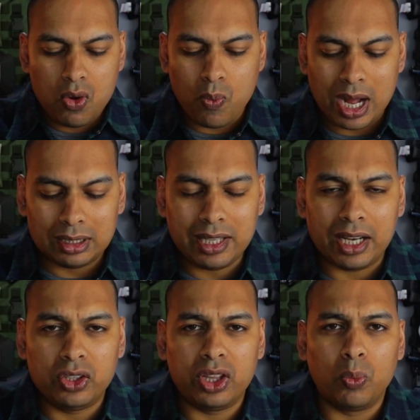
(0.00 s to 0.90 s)
Well
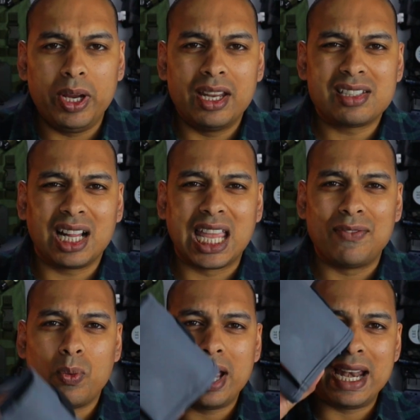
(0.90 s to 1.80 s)
done to the winners. I'll
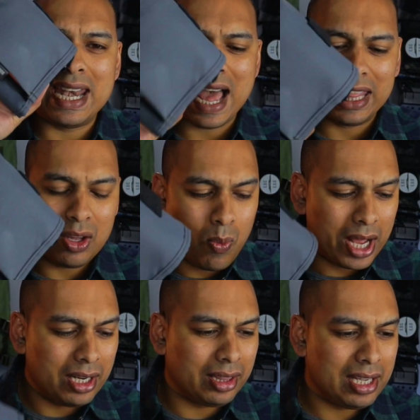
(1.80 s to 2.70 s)
give away another
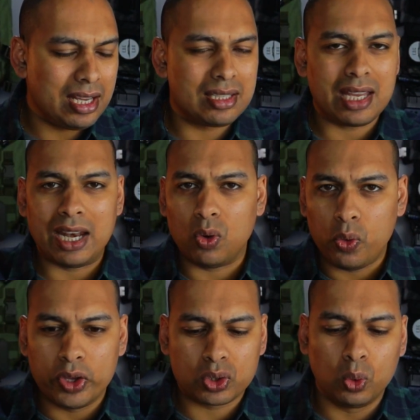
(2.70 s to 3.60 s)
one of these and
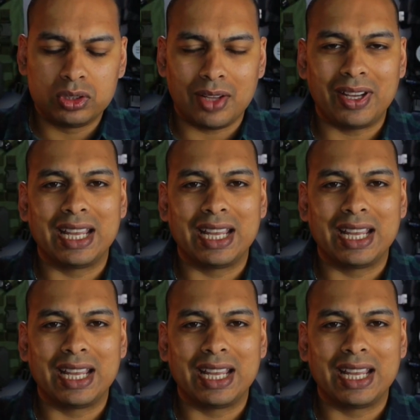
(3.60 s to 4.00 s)
all this cool stuff